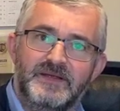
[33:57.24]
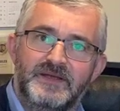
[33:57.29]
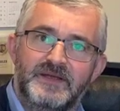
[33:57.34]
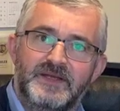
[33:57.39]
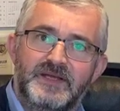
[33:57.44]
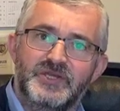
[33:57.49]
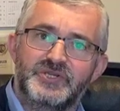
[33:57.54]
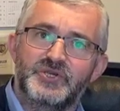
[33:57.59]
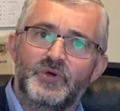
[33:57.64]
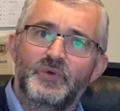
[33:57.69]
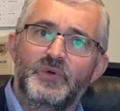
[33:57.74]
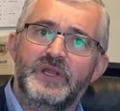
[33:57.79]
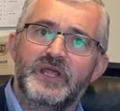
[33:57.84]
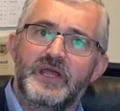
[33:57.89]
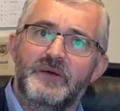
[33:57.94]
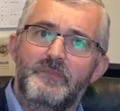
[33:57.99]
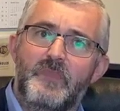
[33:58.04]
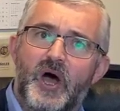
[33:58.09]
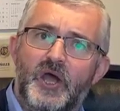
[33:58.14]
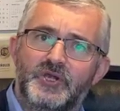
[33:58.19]
is only
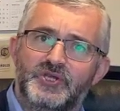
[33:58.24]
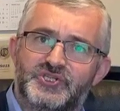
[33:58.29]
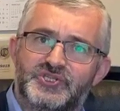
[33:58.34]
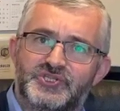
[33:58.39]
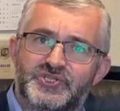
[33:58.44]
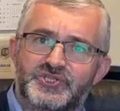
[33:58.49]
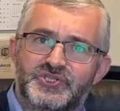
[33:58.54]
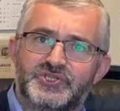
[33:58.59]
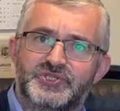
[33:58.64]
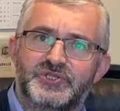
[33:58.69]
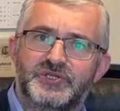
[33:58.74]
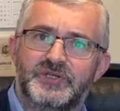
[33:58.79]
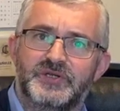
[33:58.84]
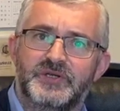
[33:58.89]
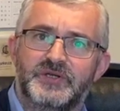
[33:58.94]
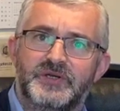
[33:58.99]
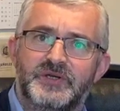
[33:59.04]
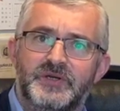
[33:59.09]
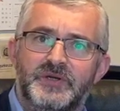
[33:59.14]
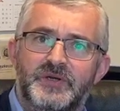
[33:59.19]
a mouse
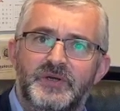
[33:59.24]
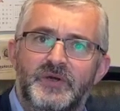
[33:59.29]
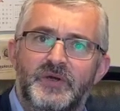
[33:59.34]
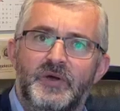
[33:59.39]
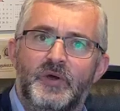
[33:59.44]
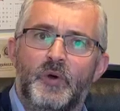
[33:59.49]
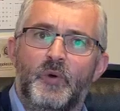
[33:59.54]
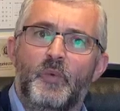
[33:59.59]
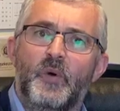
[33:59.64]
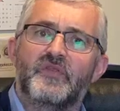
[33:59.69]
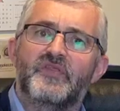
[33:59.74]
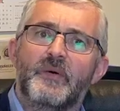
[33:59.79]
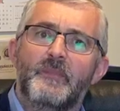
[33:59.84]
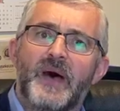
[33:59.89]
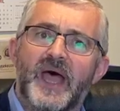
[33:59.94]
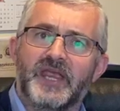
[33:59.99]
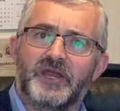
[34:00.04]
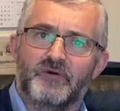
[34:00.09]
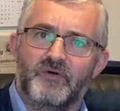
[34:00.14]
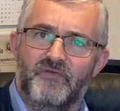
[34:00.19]
with a
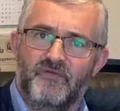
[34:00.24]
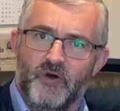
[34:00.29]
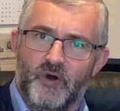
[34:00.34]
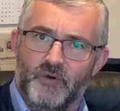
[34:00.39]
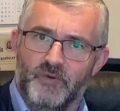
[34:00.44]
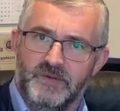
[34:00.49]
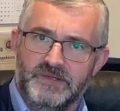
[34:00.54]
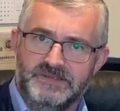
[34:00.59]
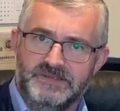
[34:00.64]
microphone.